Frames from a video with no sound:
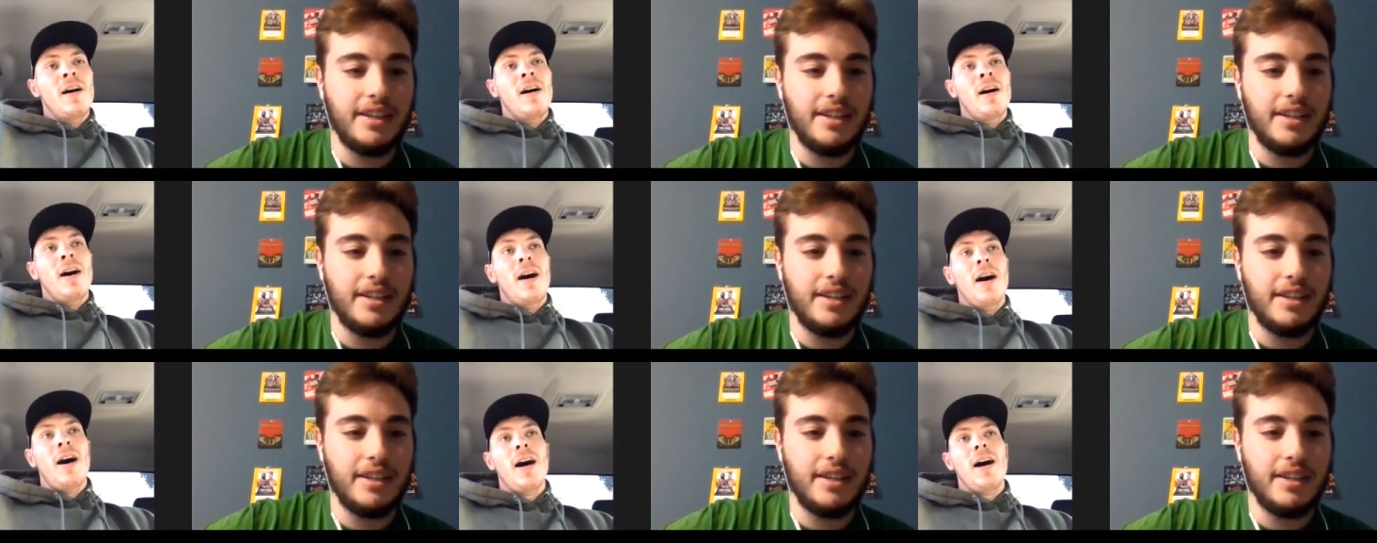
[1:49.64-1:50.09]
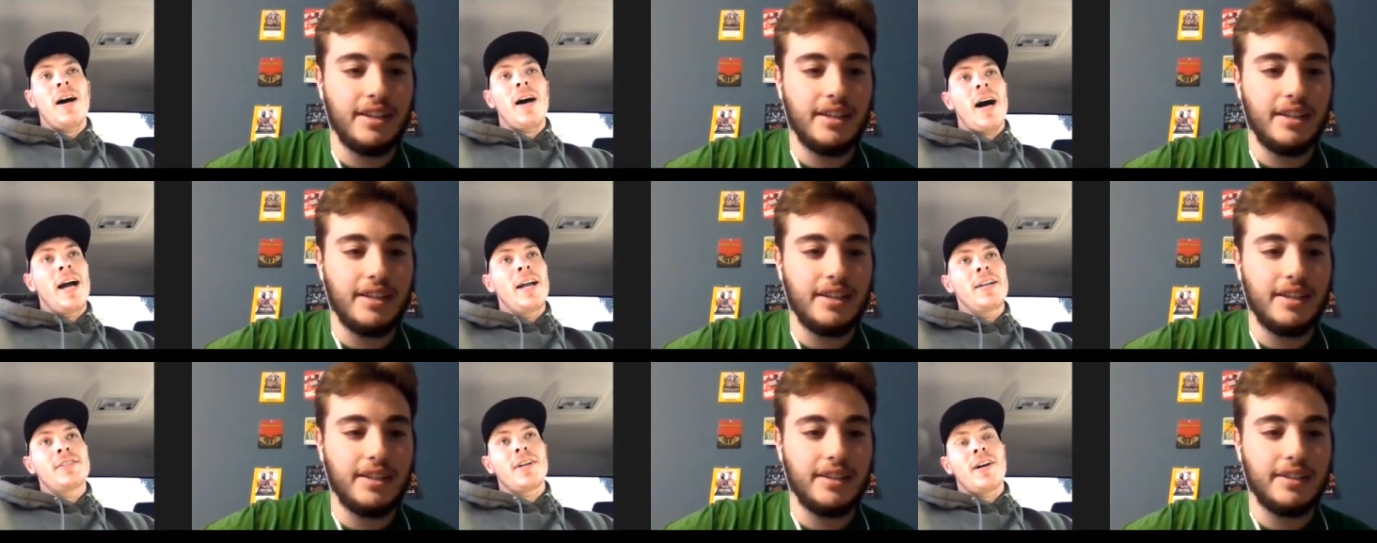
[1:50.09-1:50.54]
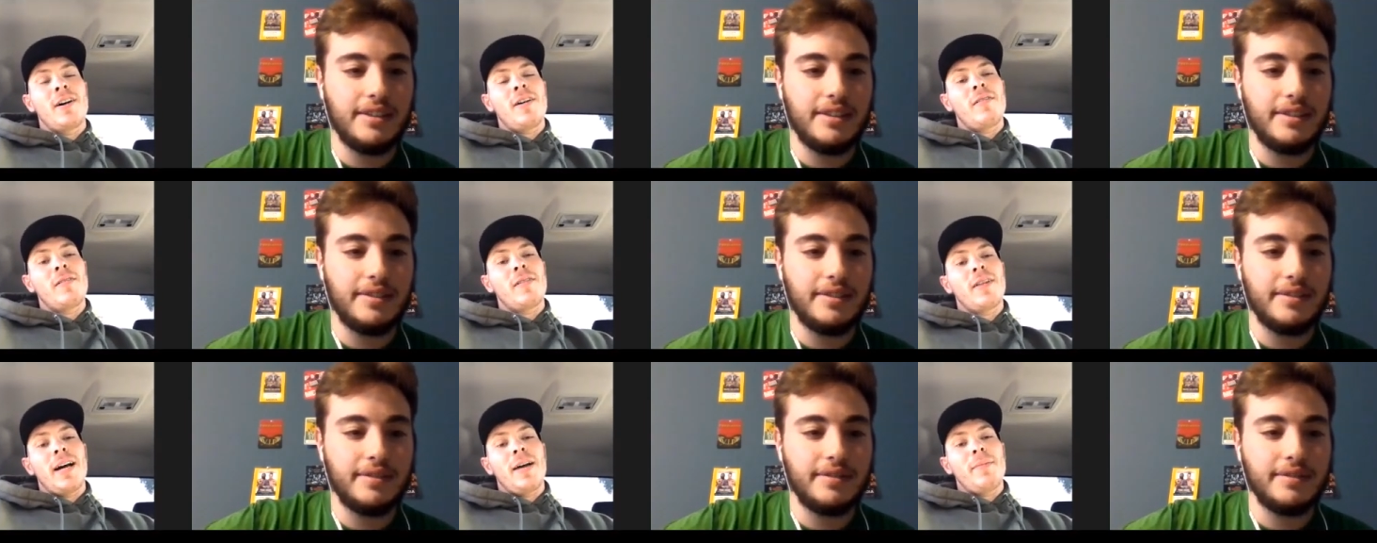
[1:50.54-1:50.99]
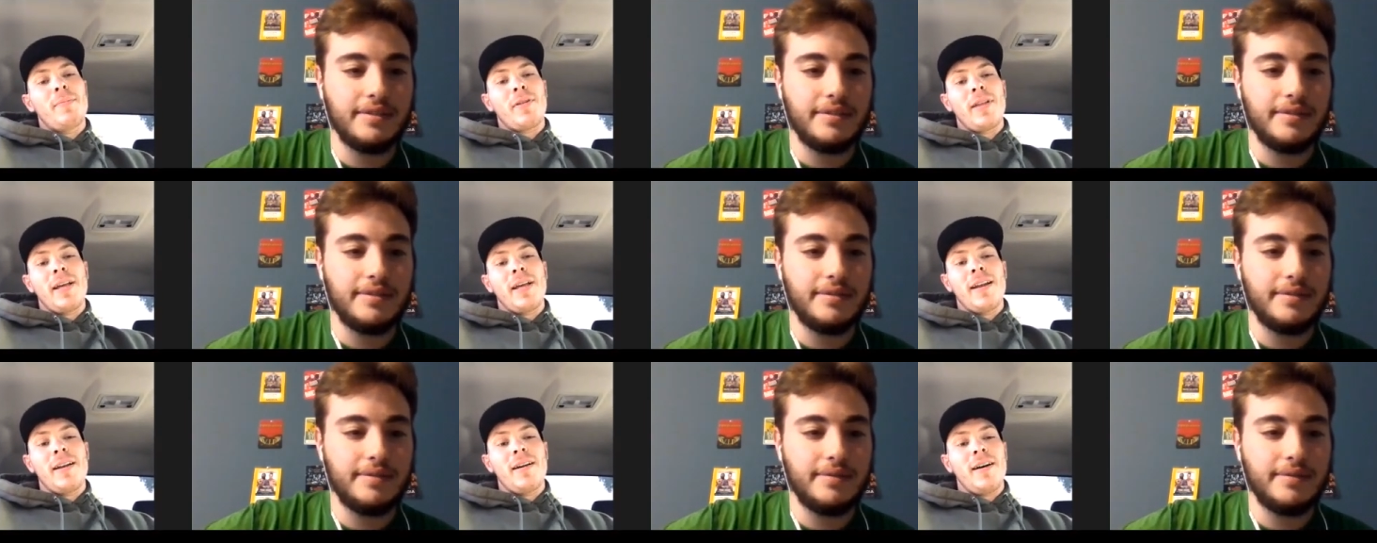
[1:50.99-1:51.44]
Speaker 1: Uh, I don't. I
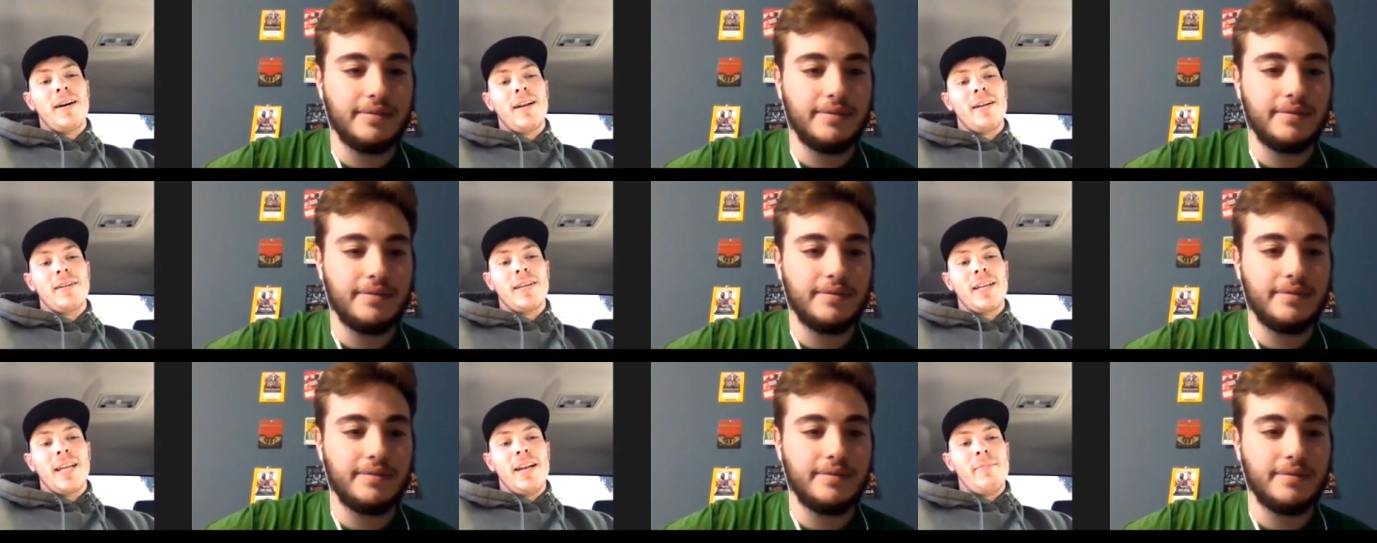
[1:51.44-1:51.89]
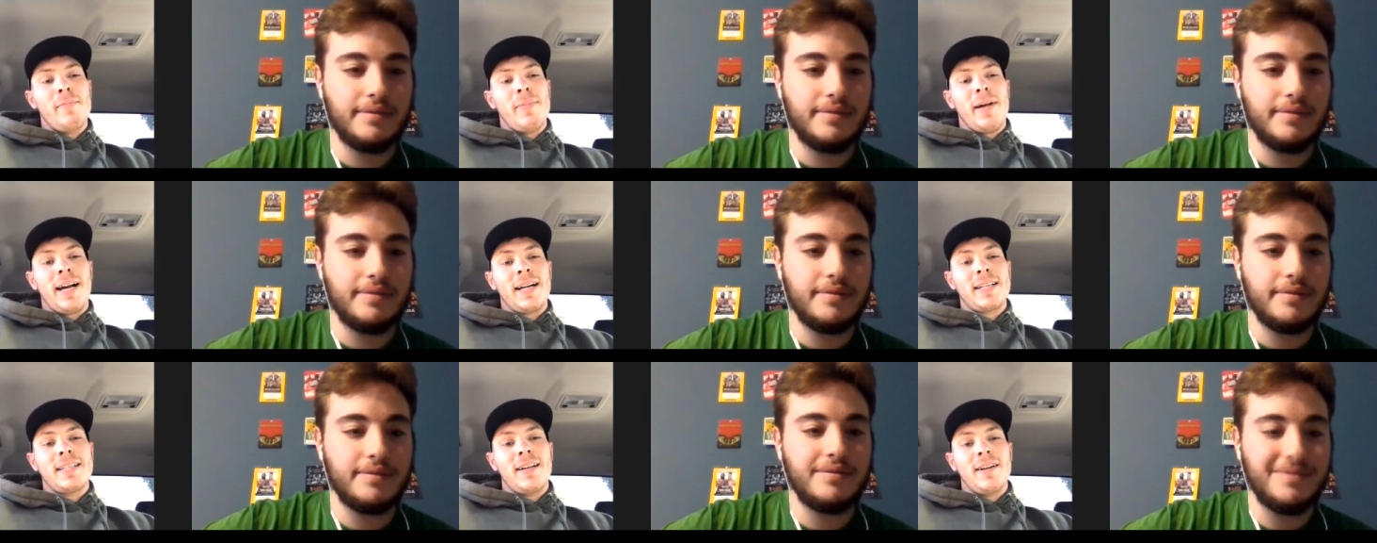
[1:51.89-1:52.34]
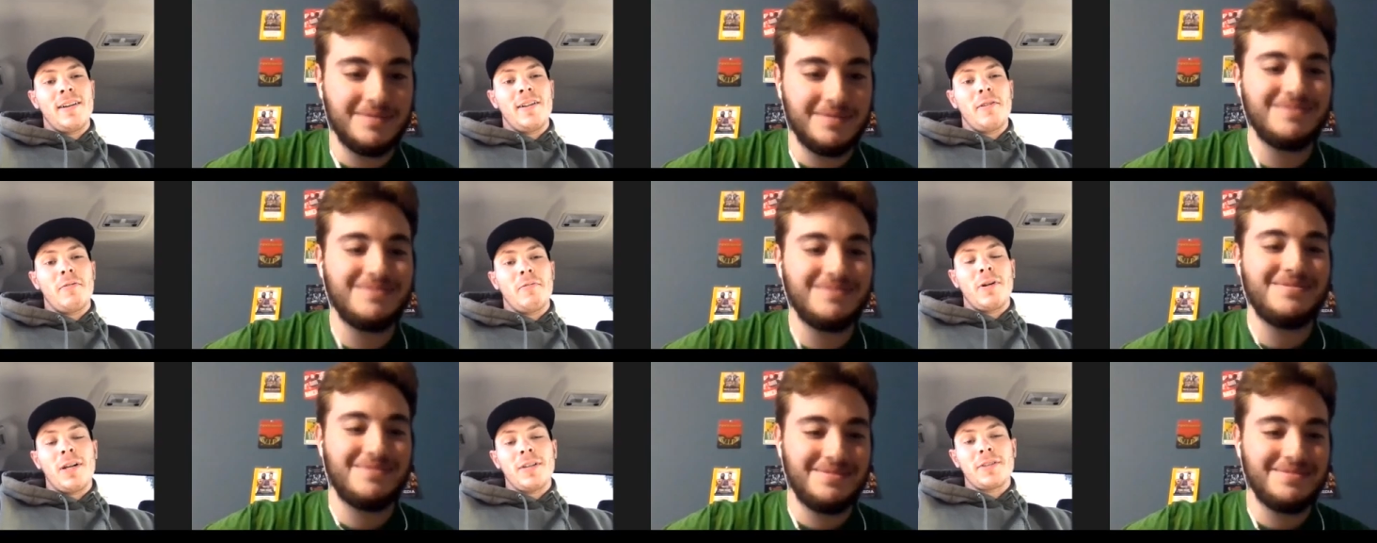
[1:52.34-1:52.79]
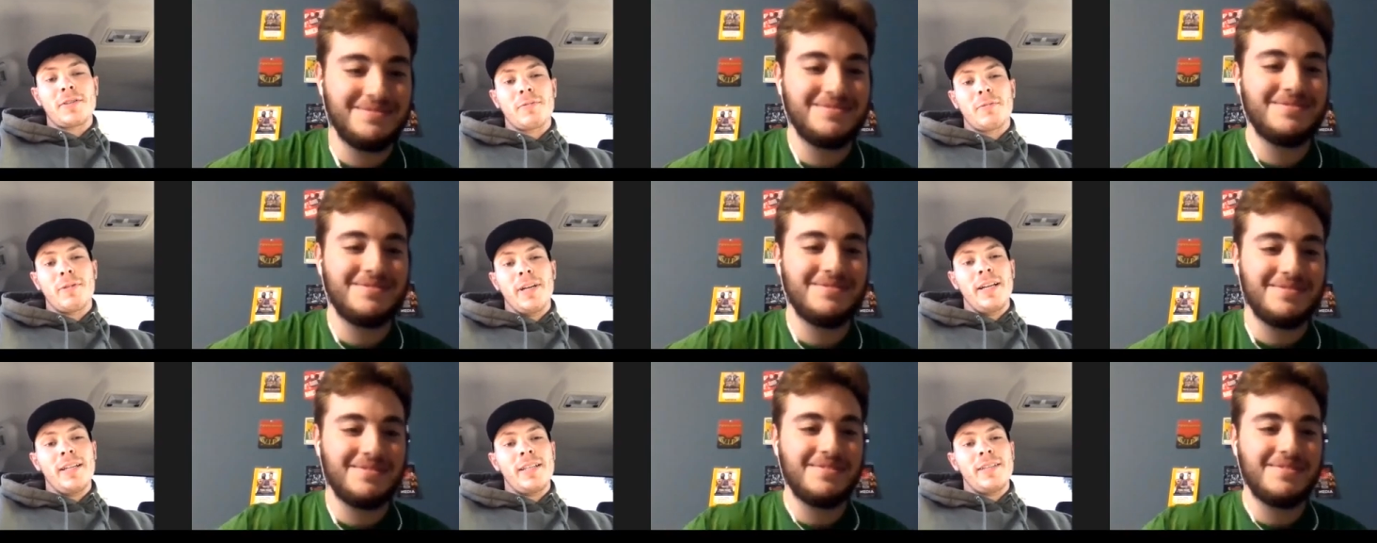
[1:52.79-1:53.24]
plan on getting back down to the
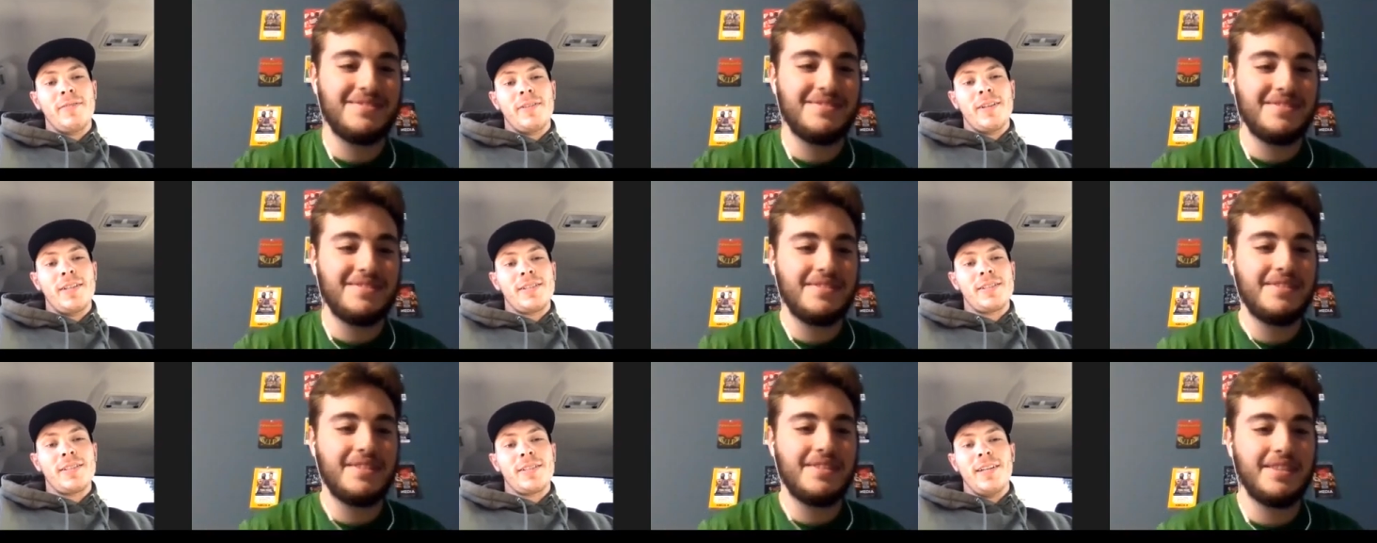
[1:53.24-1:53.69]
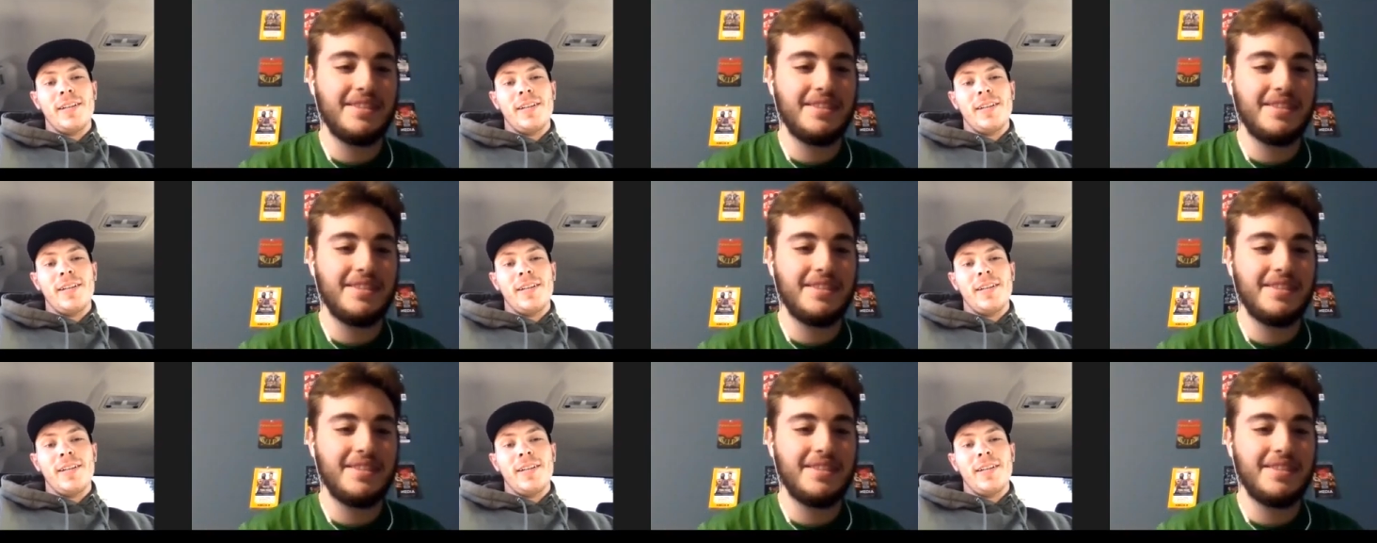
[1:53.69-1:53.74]
welterweight division.